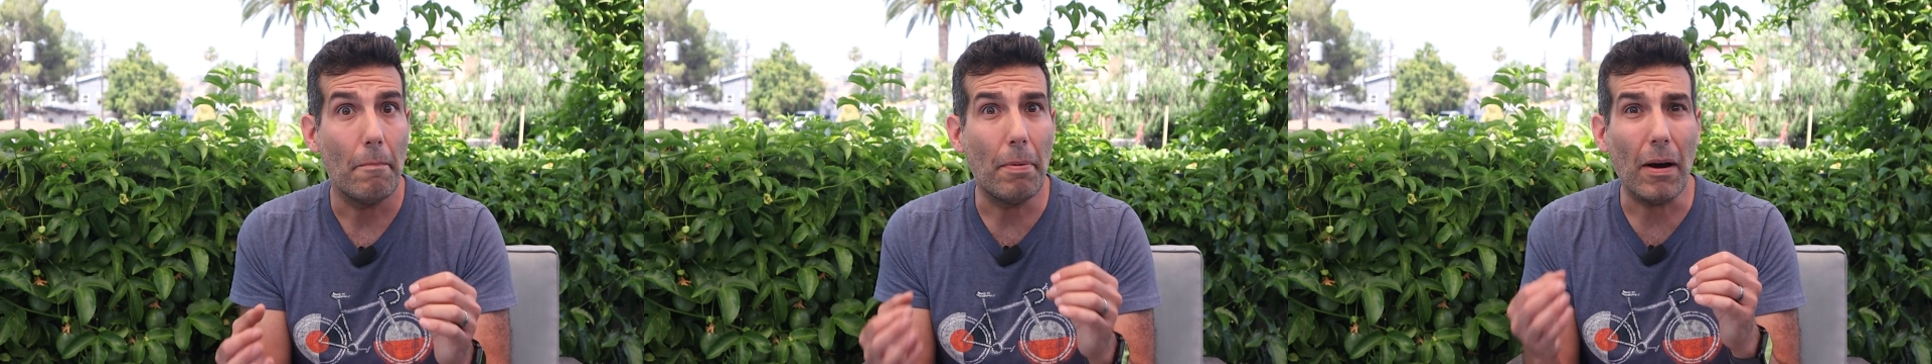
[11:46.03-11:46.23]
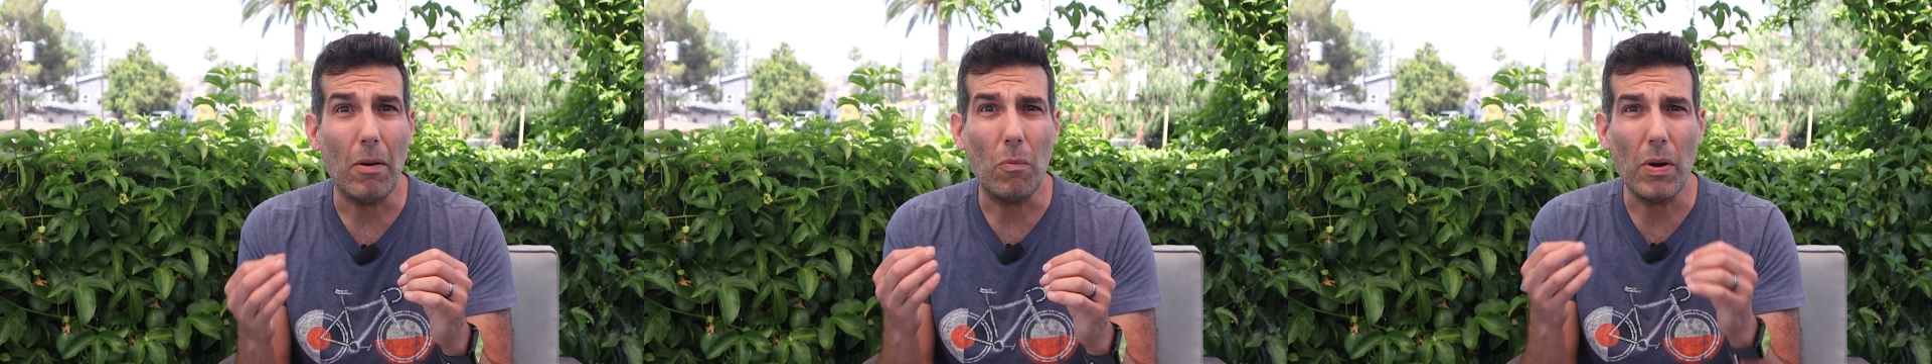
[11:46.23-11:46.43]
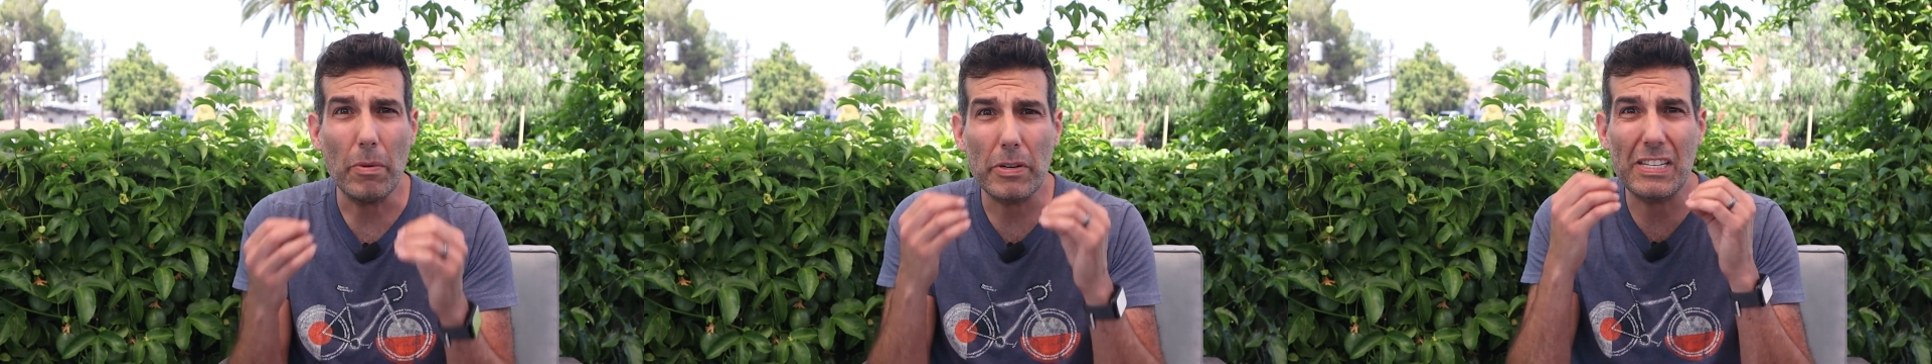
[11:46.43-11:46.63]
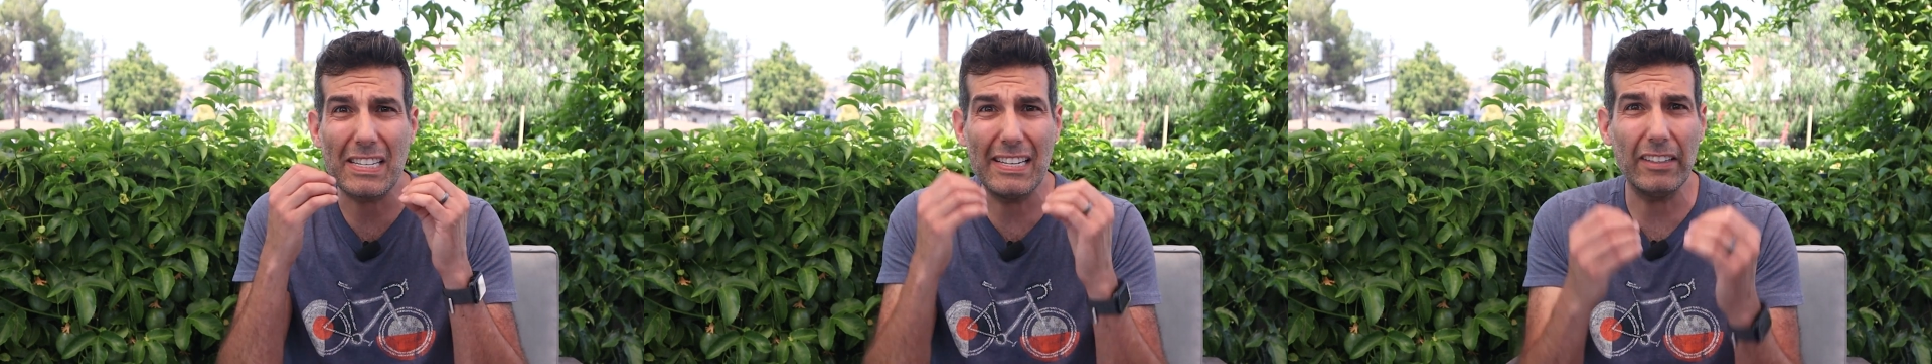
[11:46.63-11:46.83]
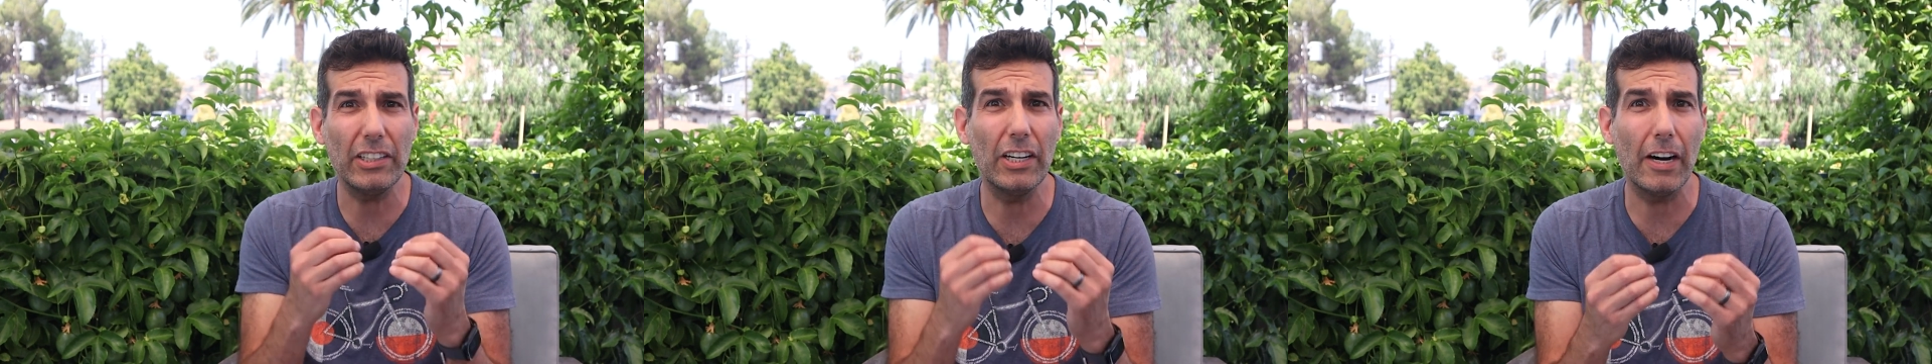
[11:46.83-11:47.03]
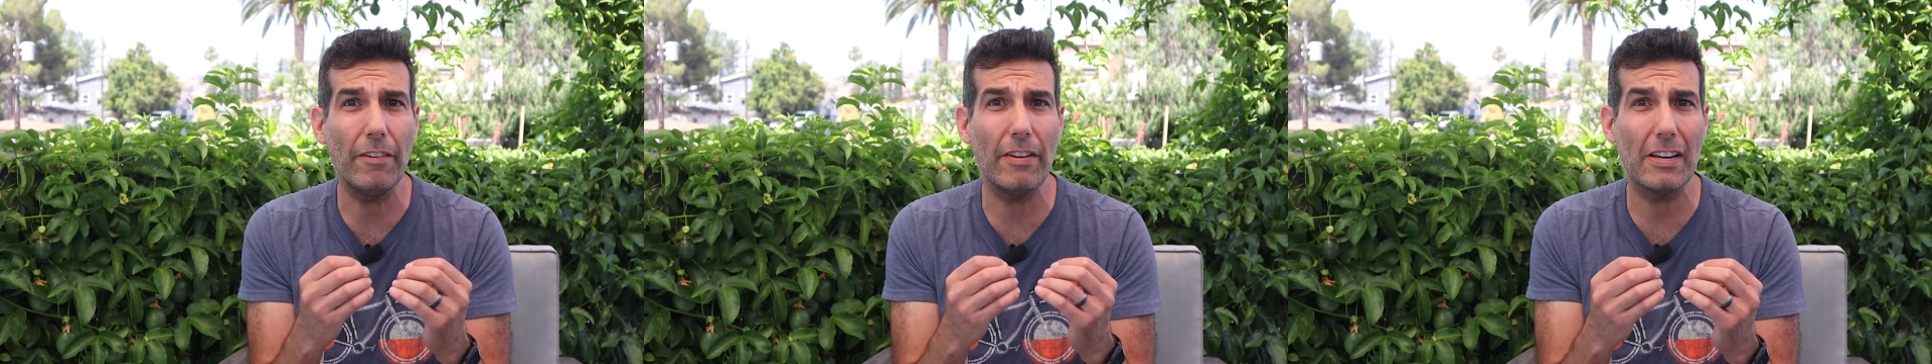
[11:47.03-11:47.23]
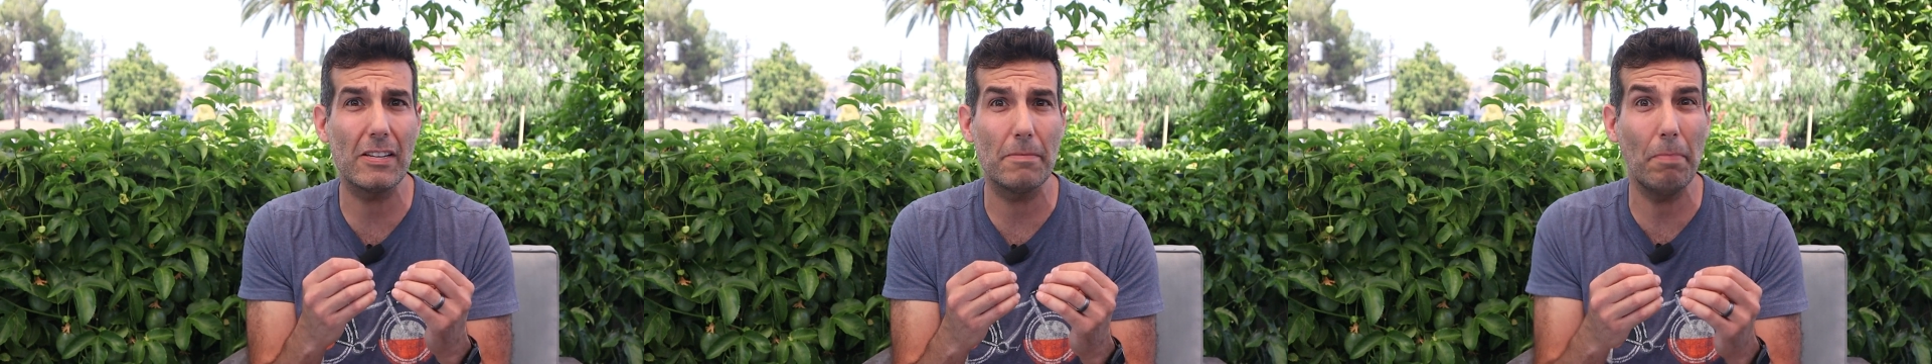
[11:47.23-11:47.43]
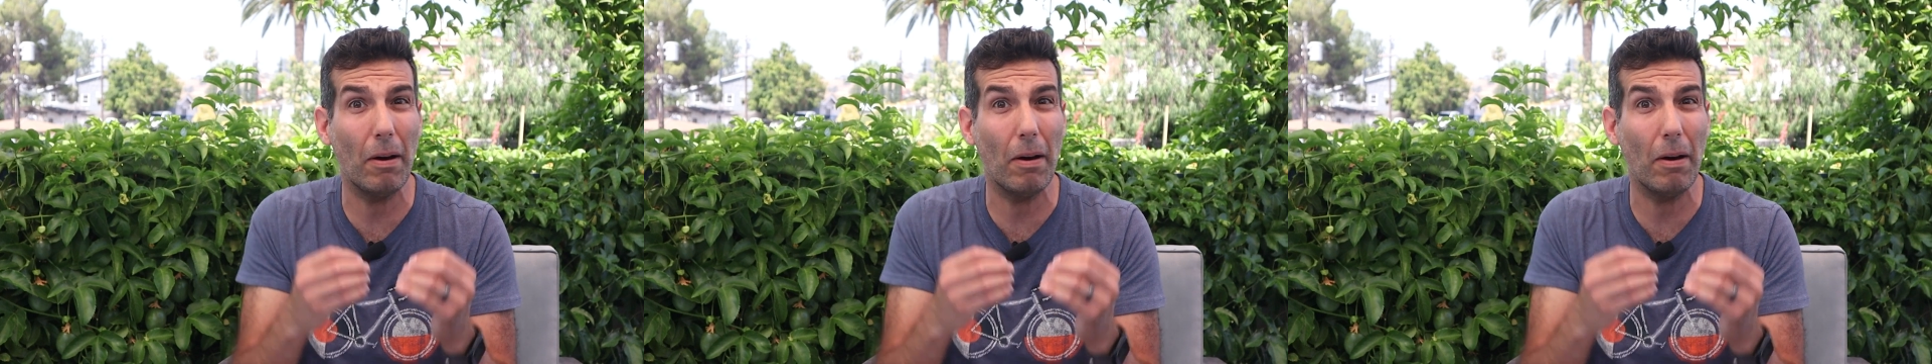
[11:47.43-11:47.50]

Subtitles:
But we were still nervous,